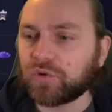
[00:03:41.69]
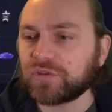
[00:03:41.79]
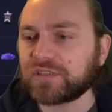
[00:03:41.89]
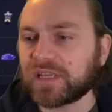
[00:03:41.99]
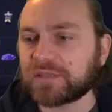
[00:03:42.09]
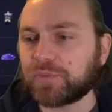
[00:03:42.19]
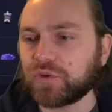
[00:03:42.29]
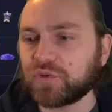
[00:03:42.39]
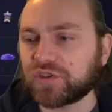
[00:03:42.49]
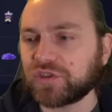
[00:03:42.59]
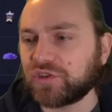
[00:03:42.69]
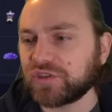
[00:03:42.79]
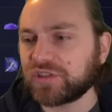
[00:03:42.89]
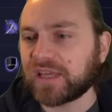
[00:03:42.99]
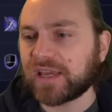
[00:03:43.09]
all stats boost,
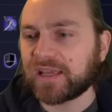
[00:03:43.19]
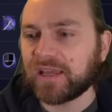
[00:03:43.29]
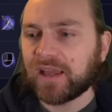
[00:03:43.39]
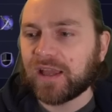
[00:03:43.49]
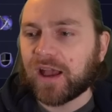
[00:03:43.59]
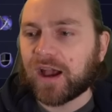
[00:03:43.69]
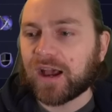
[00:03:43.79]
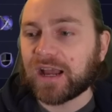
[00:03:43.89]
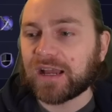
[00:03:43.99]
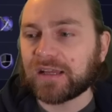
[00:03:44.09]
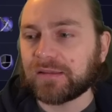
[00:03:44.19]
dust day, uh,